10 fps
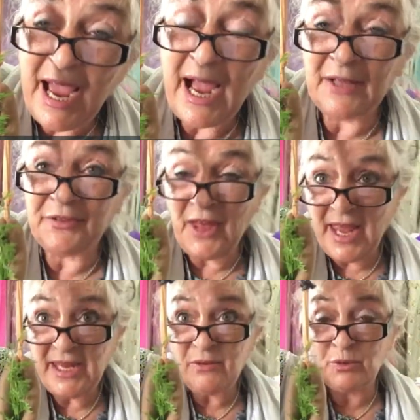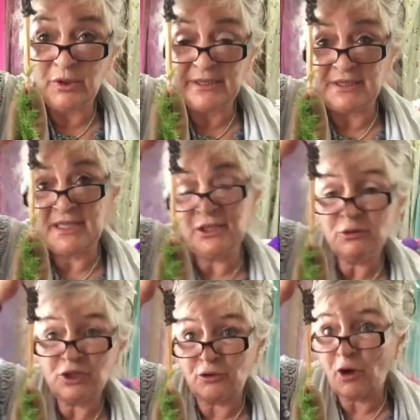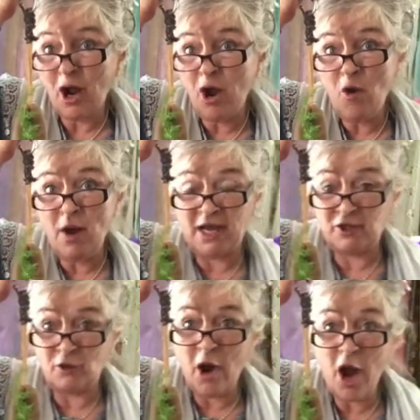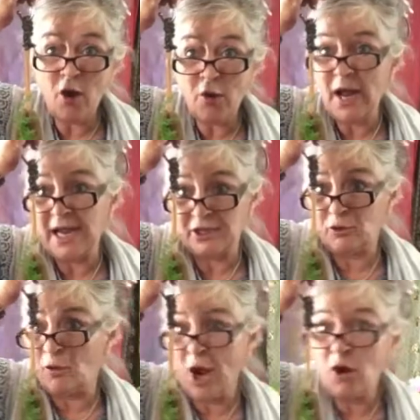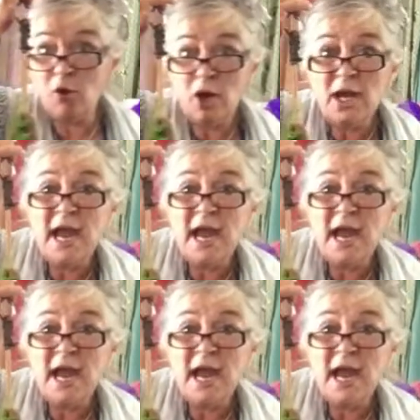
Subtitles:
and they will continue to grow and grow and grow